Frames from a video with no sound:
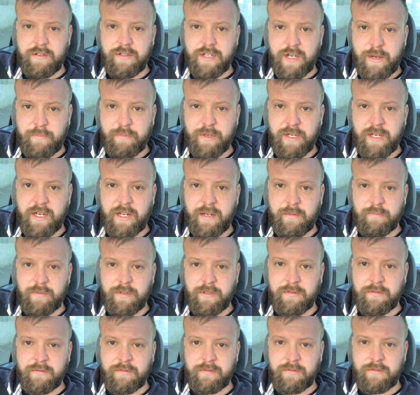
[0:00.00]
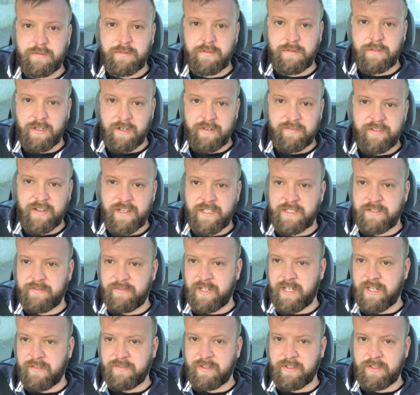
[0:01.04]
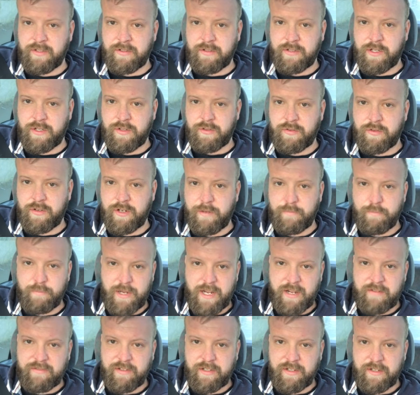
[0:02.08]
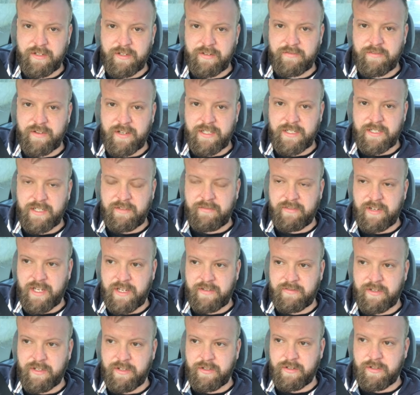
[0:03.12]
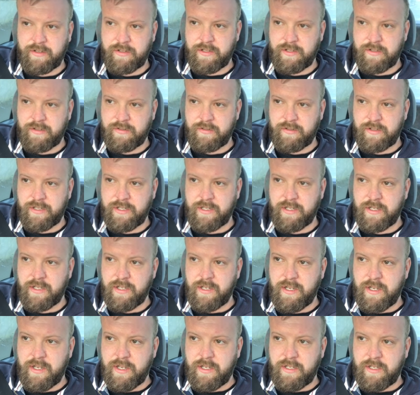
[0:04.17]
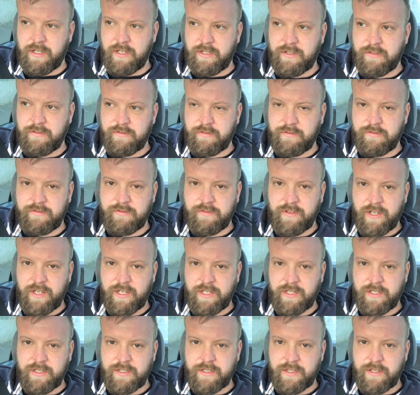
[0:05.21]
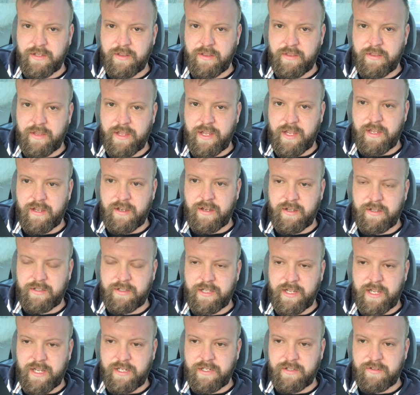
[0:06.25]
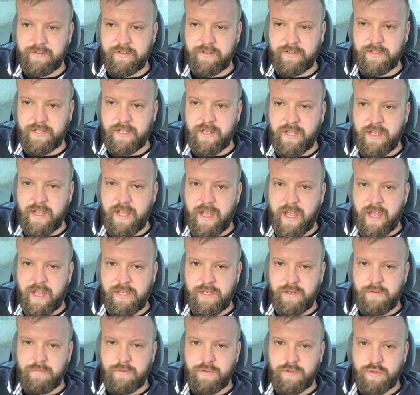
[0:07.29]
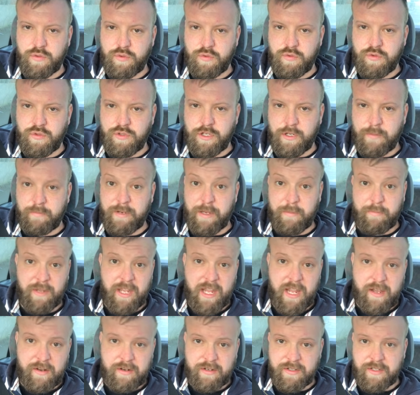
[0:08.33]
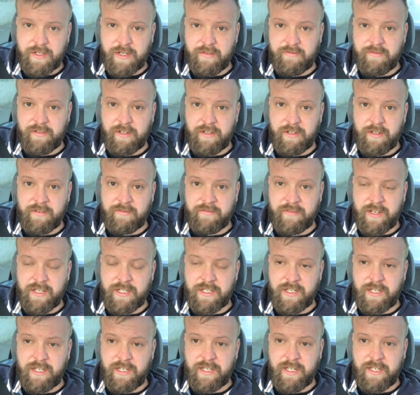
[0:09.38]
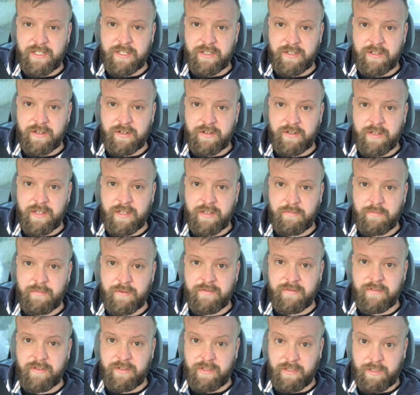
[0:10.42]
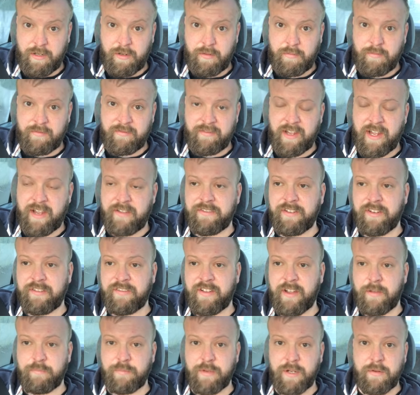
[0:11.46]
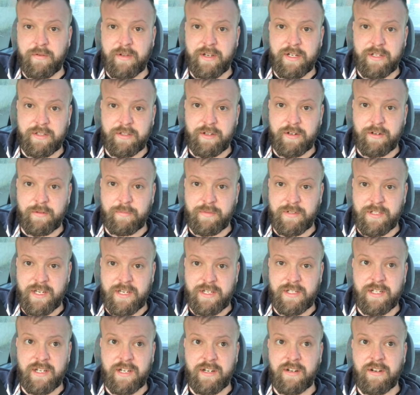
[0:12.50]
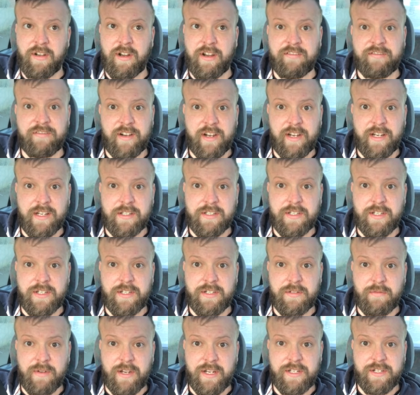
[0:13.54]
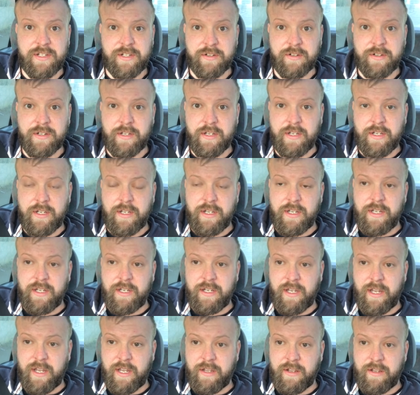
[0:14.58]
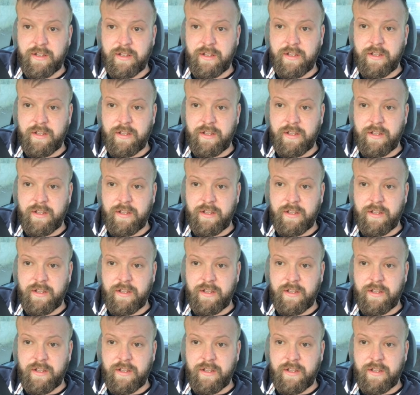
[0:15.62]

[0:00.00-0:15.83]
Jumping up could effectively have the dog destroyed. Mouthing could effectively have the dog destroyed. These are all things that are dangerous and you want to stop them. Counter surfing could eventually lead the dog with you with a hefty vet bill and the dog potentially in a life-threatening situation. Yeah.